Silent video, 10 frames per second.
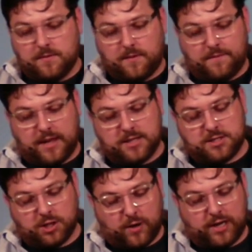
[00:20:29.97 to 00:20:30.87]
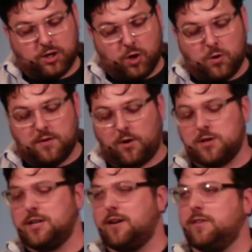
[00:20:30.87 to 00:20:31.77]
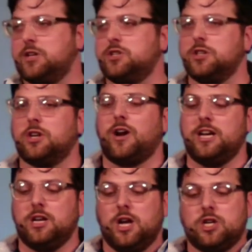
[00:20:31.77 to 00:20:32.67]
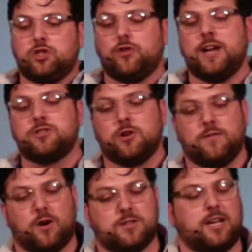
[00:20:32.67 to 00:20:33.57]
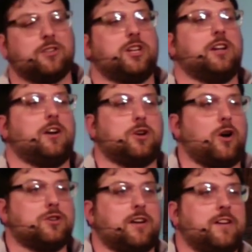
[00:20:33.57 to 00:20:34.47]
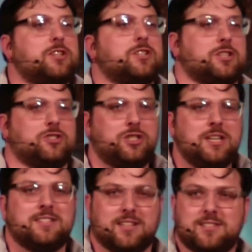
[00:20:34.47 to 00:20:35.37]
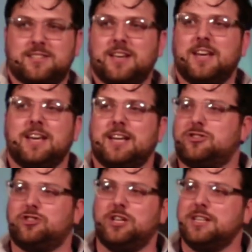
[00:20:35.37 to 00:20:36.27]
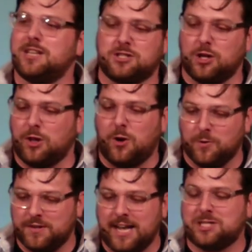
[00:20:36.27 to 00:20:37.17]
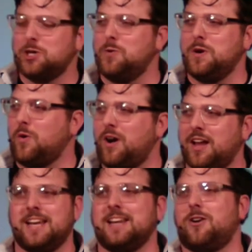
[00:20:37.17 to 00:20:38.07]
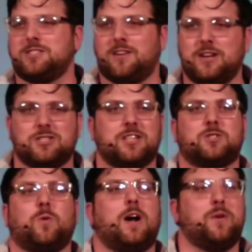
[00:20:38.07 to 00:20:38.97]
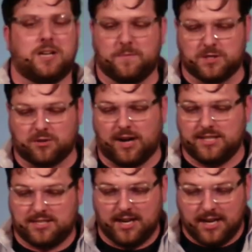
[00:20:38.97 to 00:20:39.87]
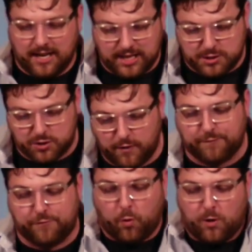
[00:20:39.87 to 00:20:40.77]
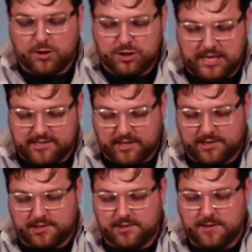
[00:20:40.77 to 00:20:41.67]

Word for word: That is the great goal of our salvation. The great treasure of our, our salvation is Jesus. It's Jesus alone. That's who we want in our salvation. That's why we come to Christ is for Jesus.